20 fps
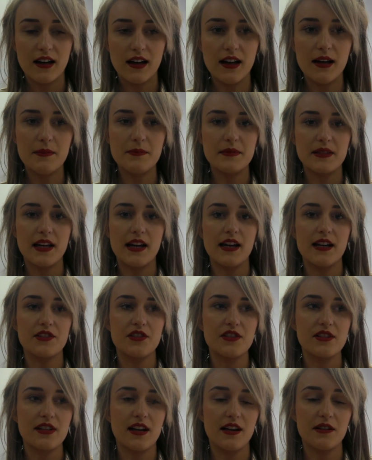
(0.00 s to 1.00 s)
Yeah,
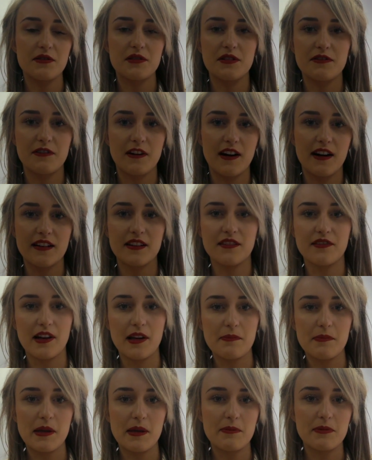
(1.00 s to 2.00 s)
just how to find the
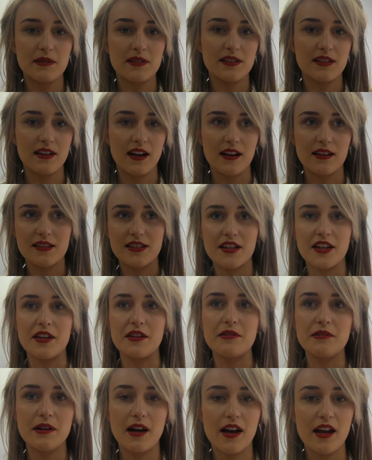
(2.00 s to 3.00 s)
right people to connect
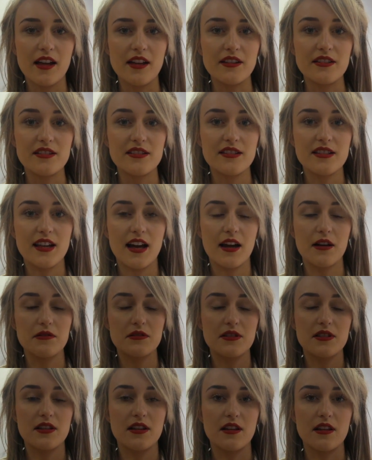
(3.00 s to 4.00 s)
to and
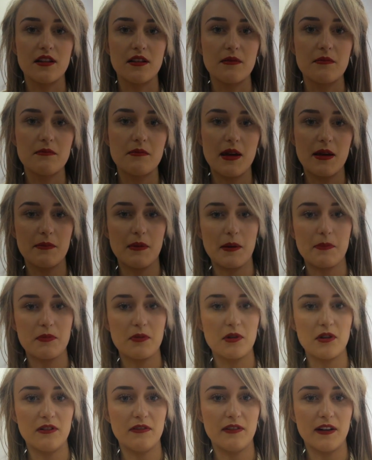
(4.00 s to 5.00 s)
how to make my
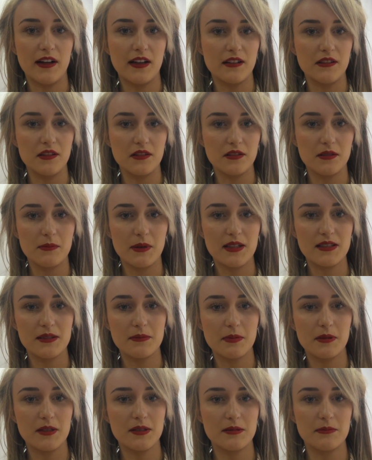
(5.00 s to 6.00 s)
profile look the
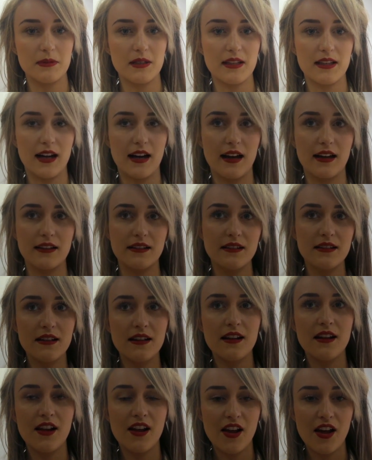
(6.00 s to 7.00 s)
best it possibly can.
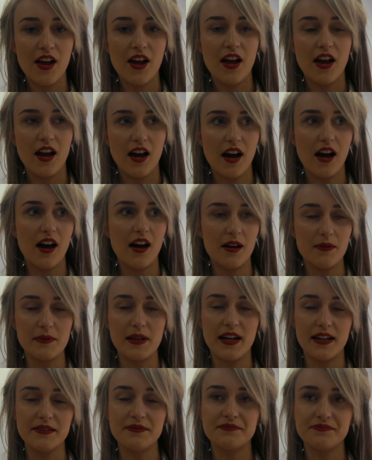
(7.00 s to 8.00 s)

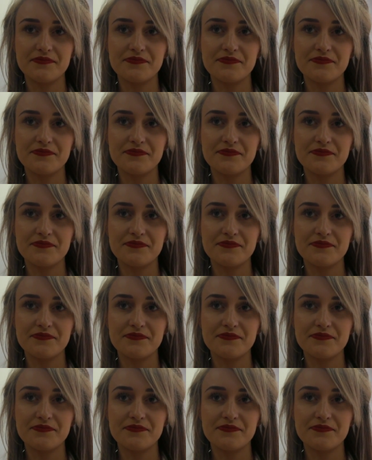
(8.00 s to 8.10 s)
Yeah.